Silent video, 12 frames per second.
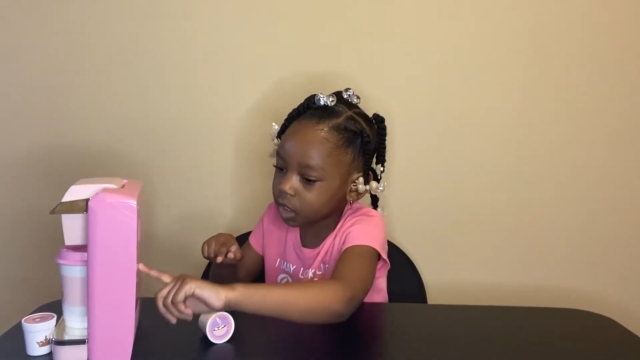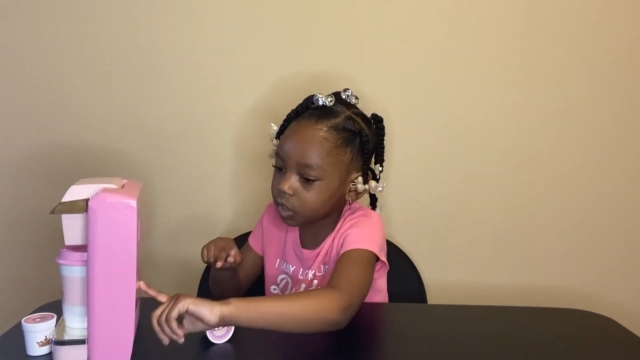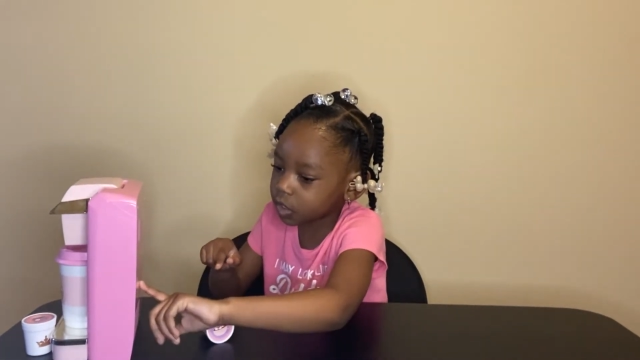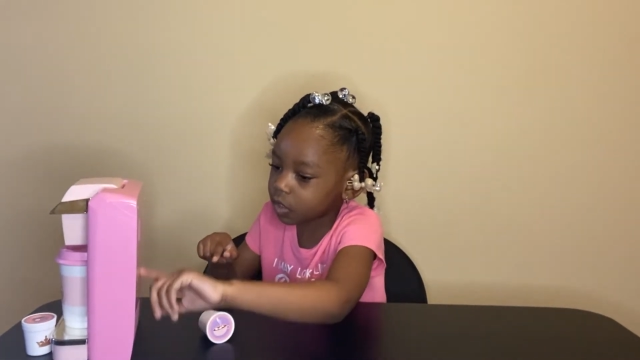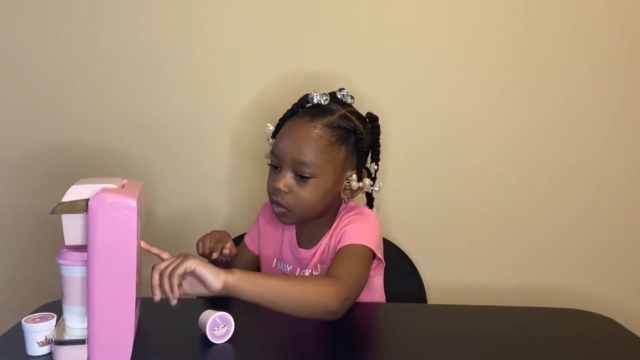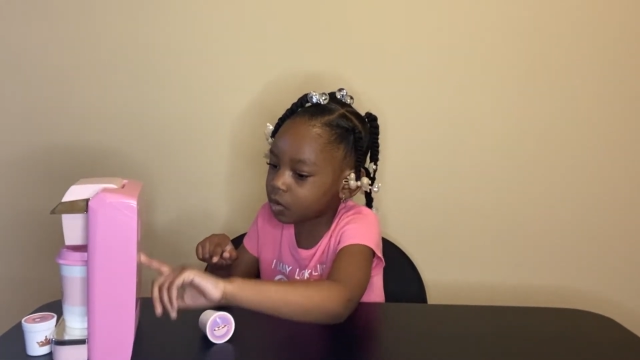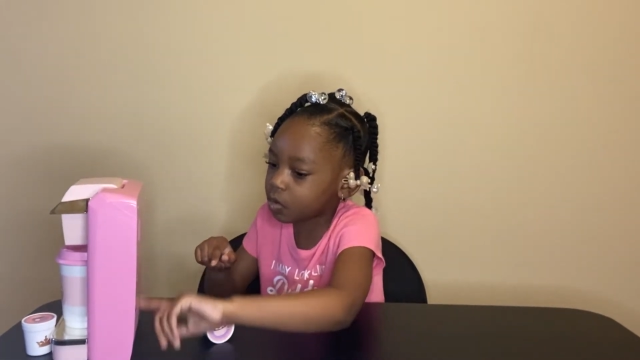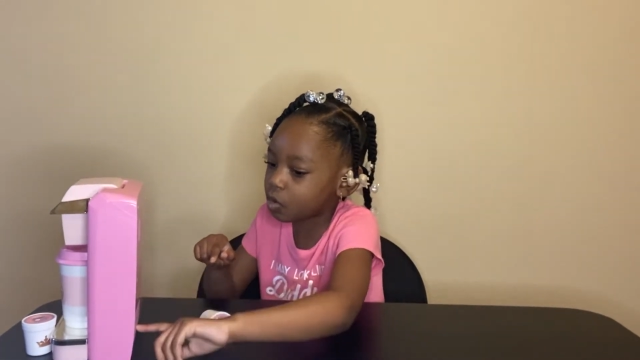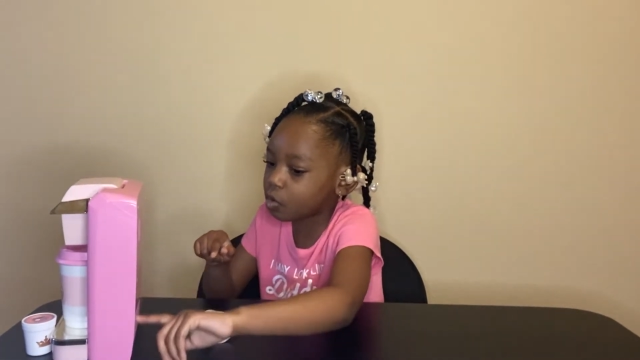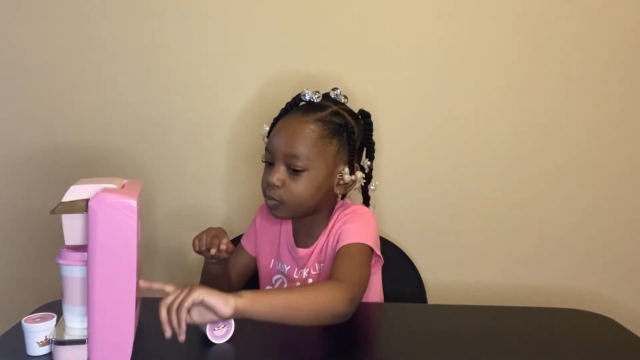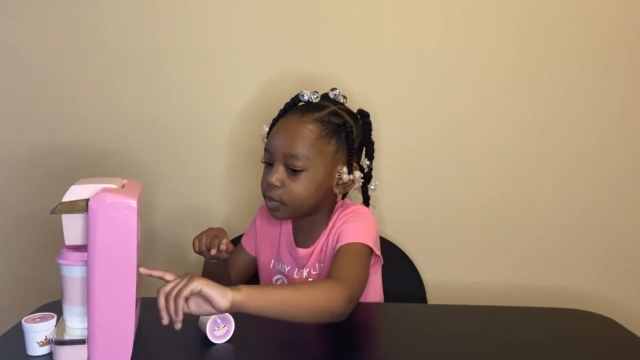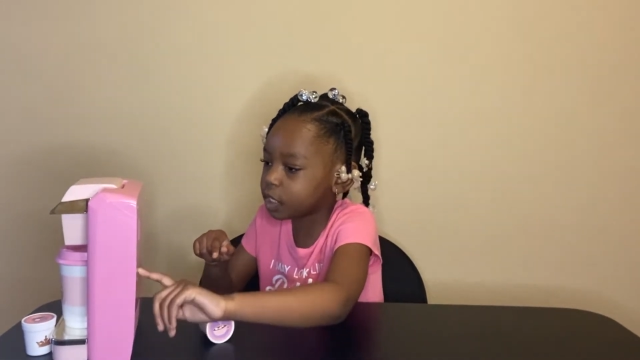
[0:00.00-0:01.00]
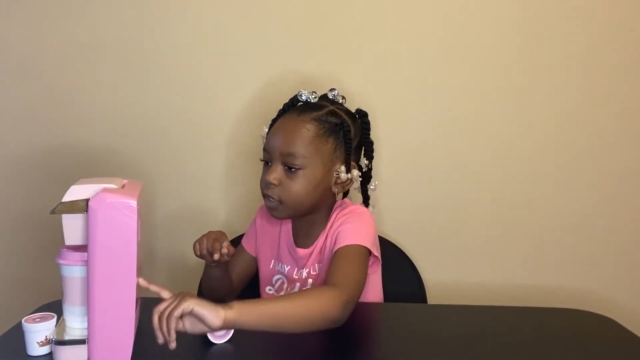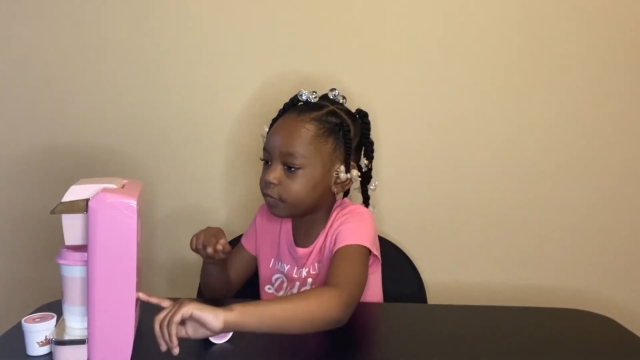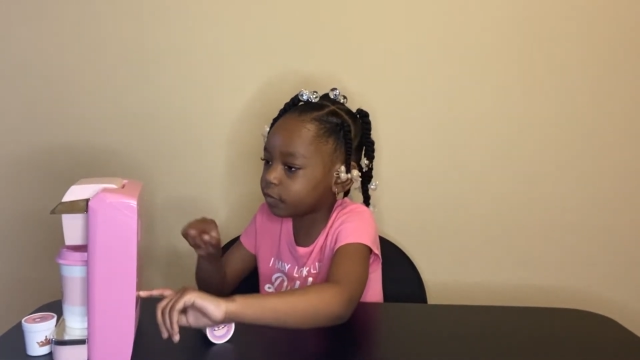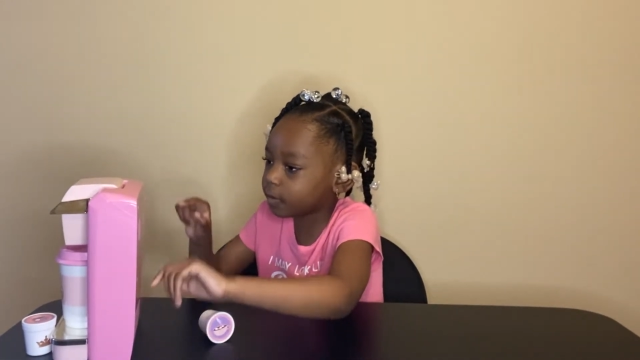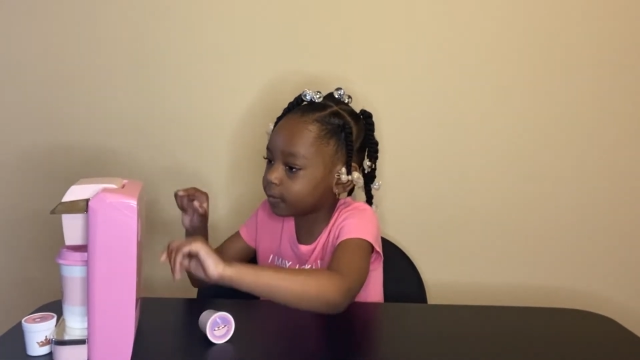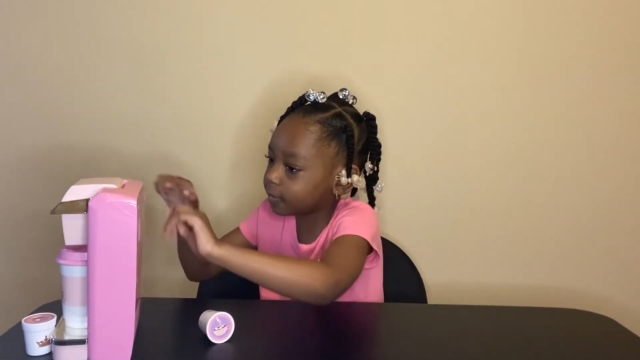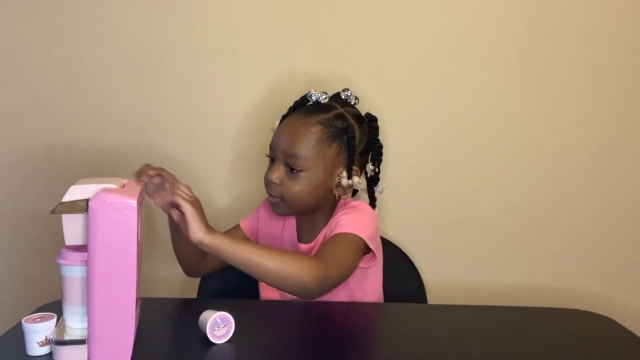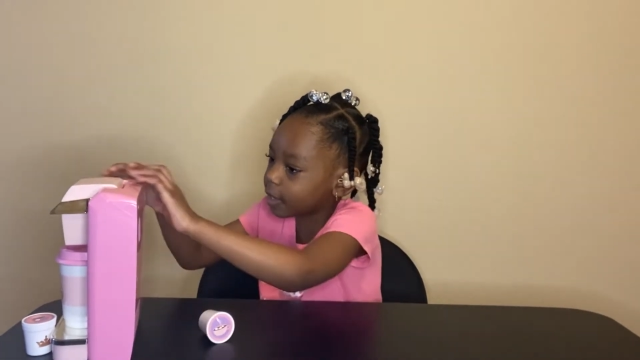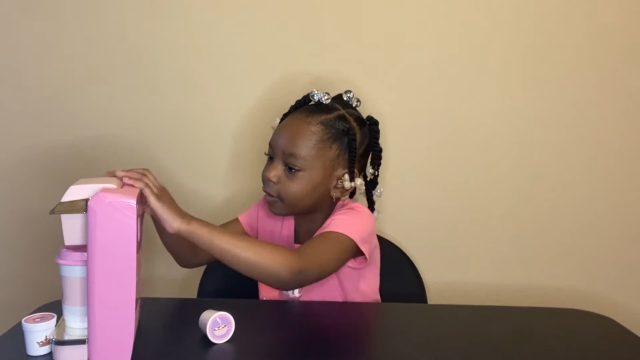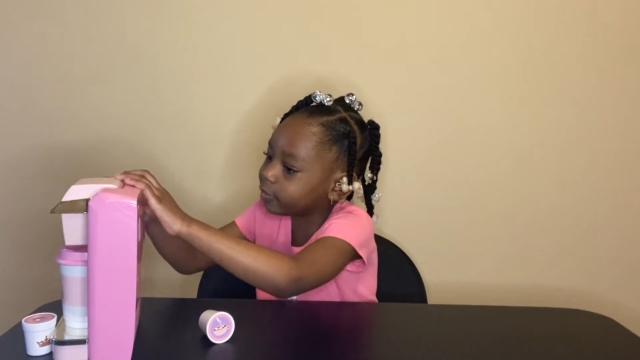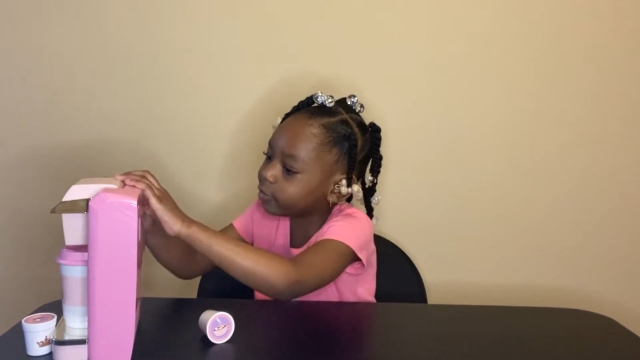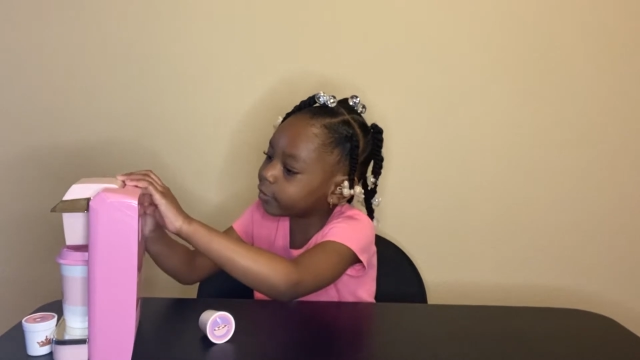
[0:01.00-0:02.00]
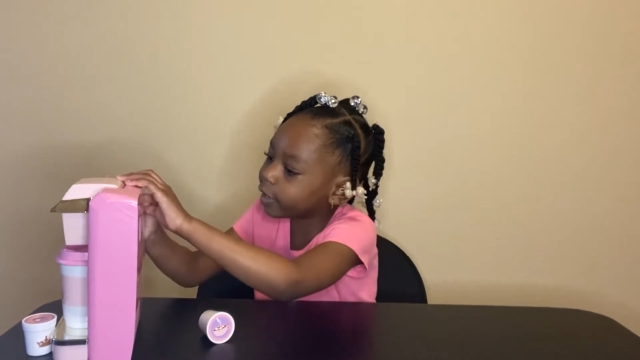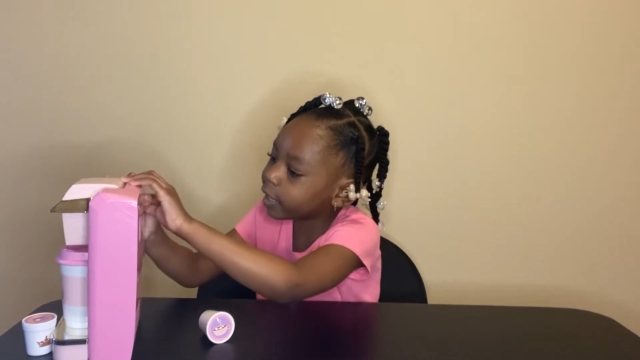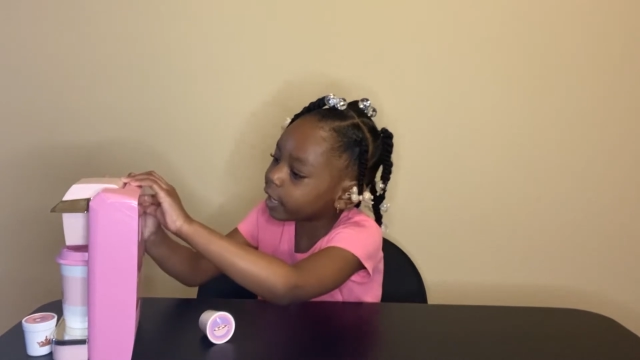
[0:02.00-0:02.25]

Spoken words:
and you can open it from everywhere.